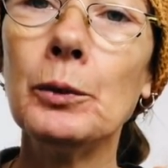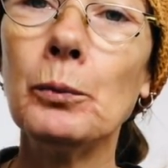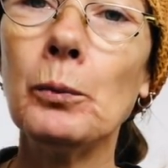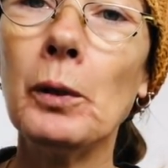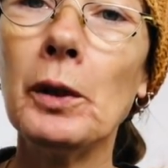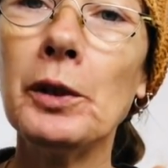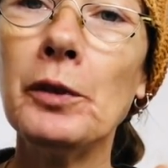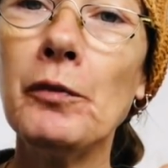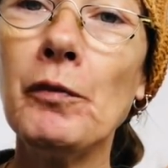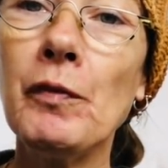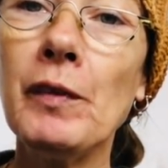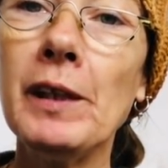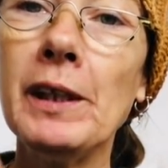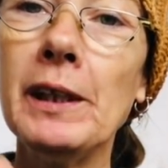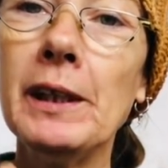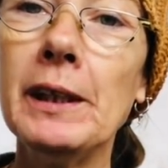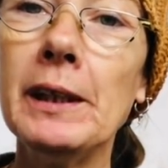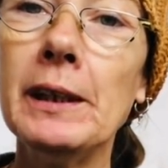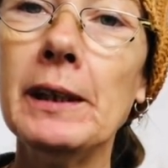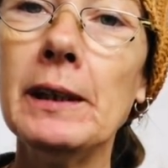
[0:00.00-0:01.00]
One of
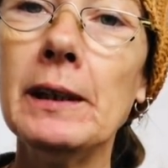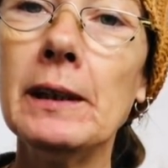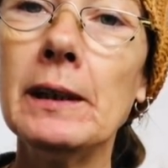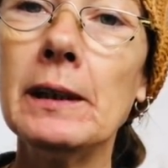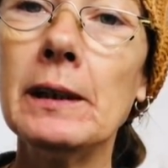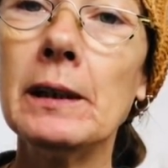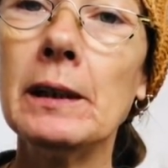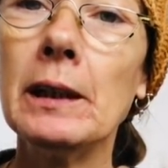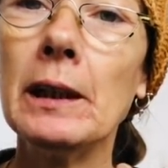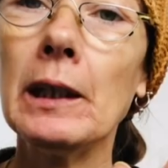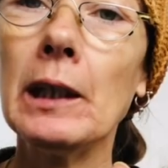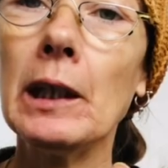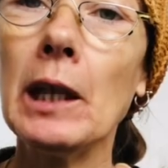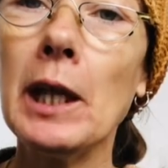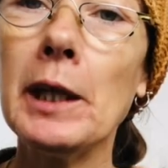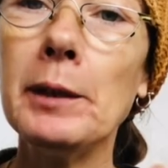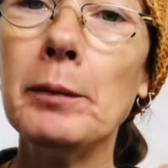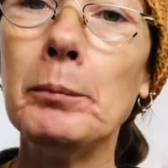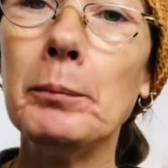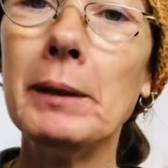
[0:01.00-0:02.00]
these
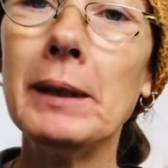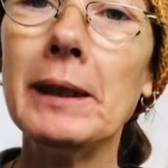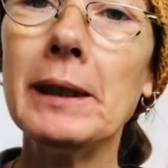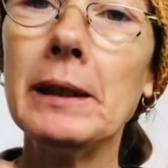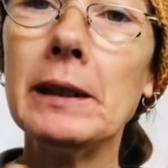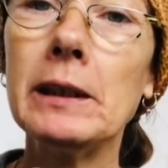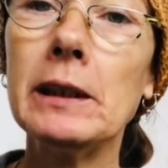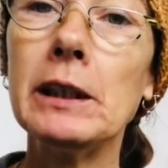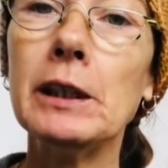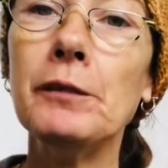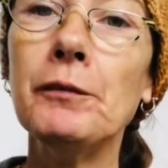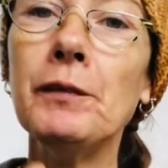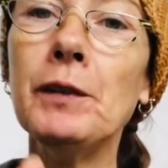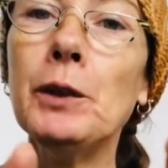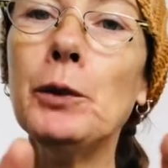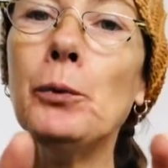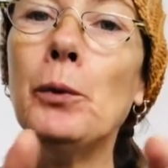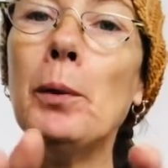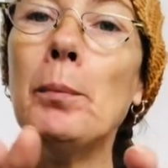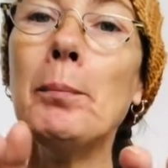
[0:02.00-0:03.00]
light beings gives
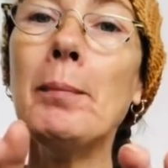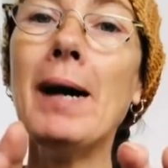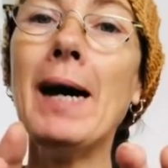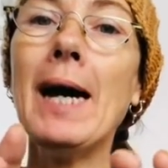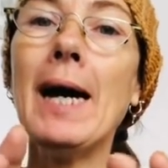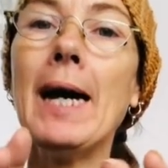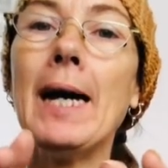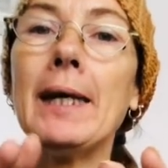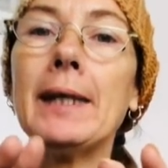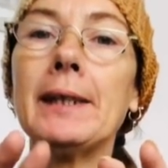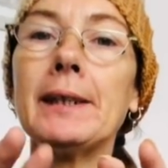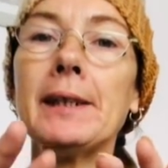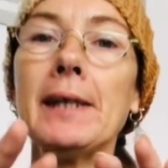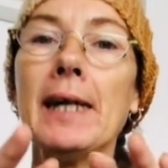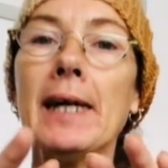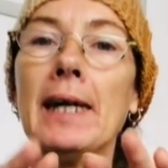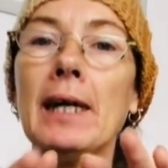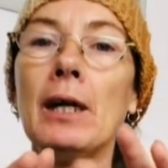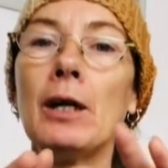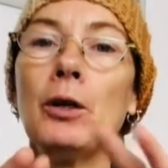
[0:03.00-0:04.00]
you a bag
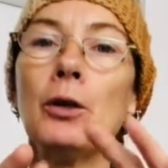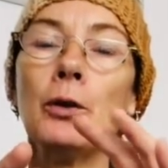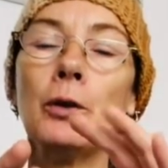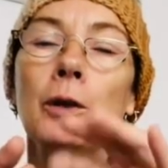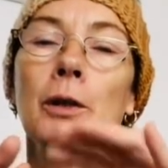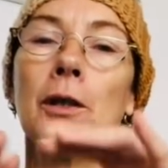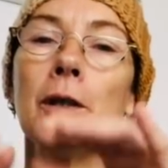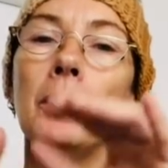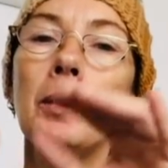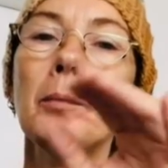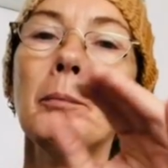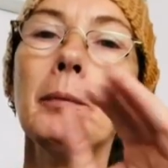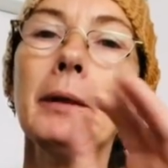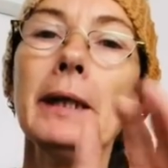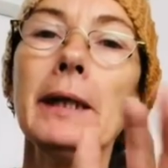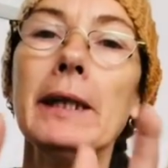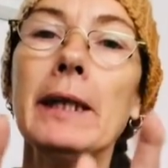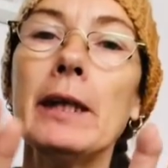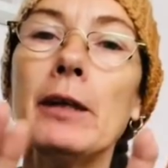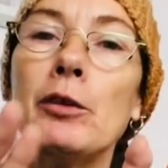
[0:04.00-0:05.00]
now
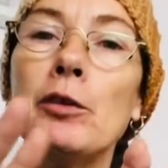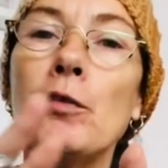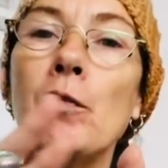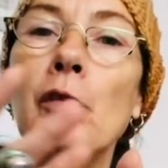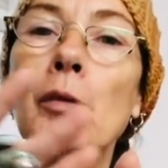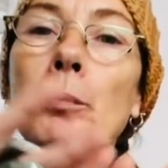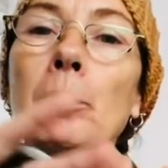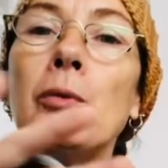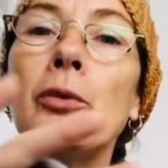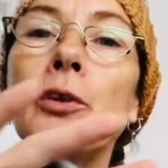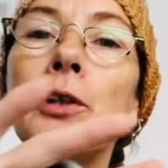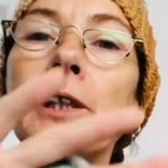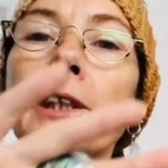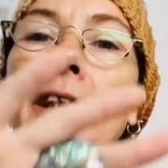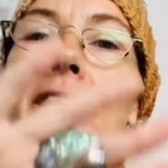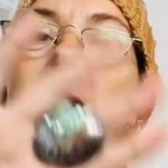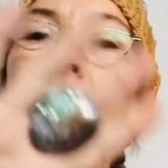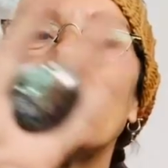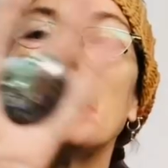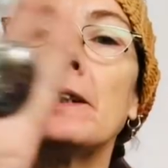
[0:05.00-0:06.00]
made out of the
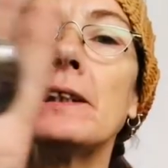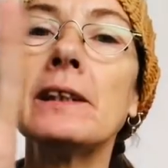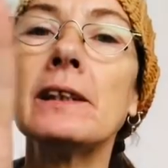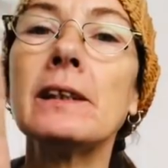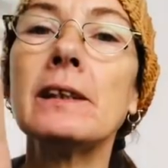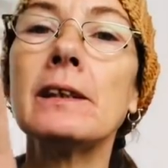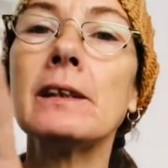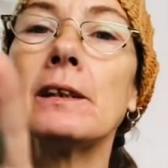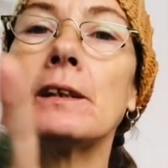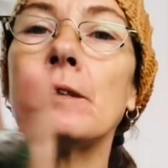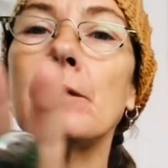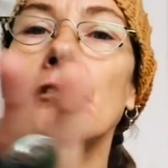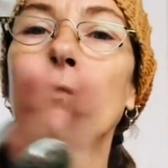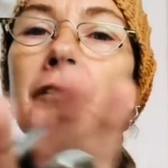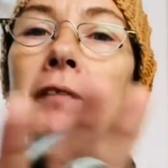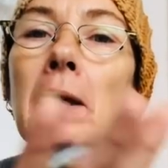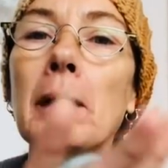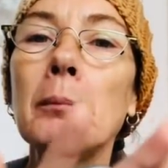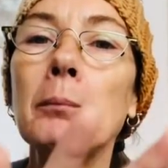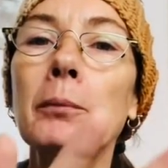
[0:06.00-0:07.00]
prettiest
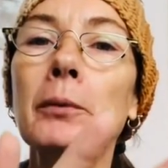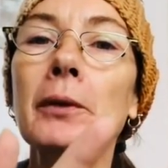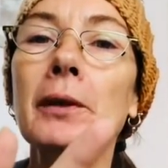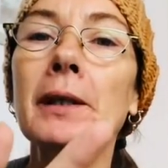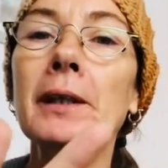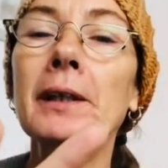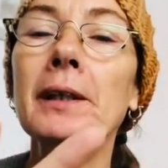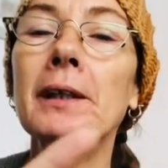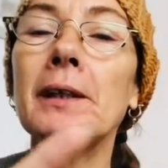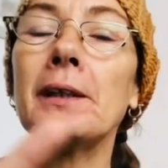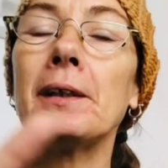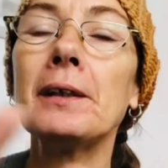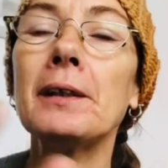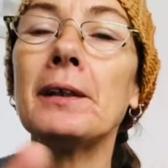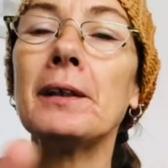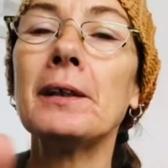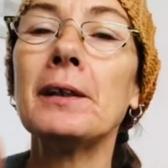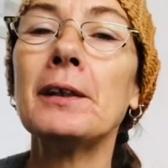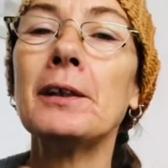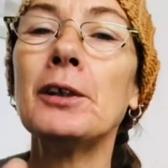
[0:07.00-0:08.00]
fabric
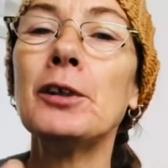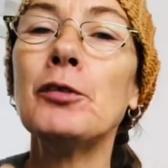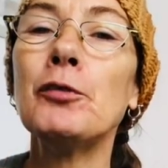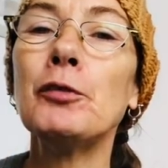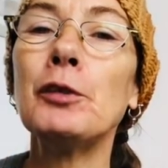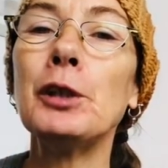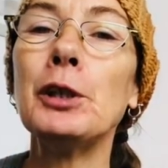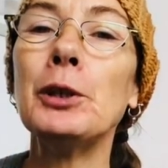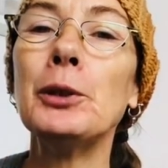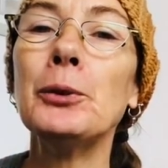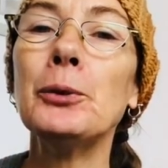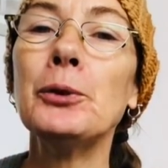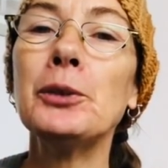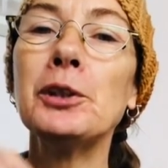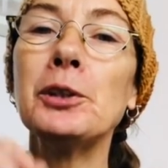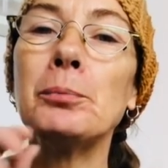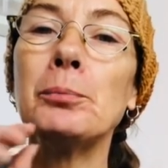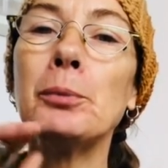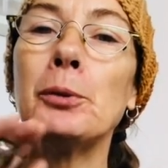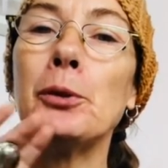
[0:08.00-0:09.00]
for you
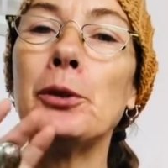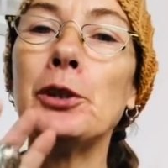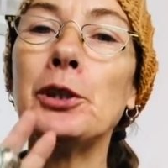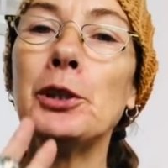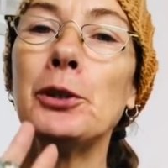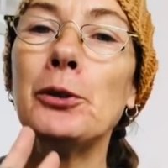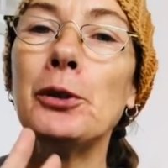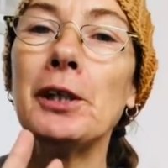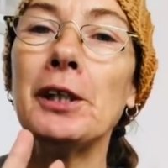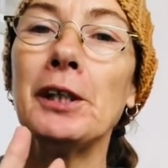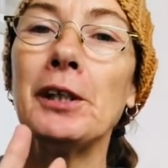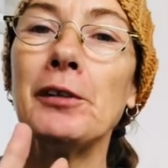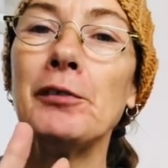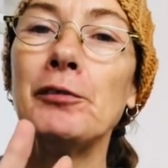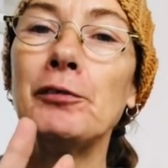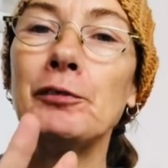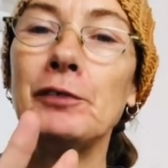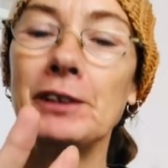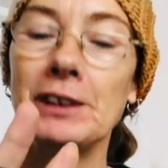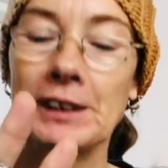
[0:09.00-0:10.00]
to put your
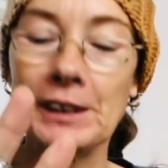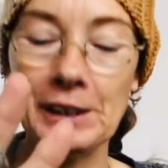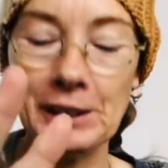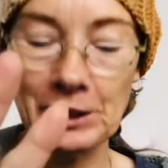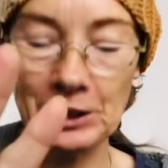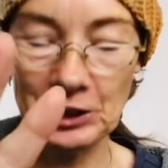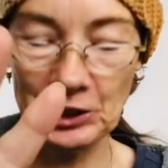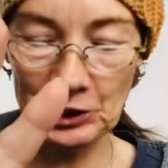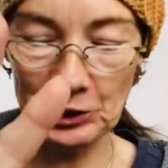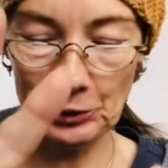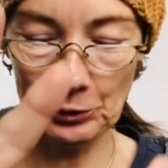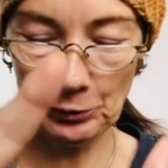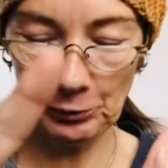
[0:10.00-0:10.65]
gift into.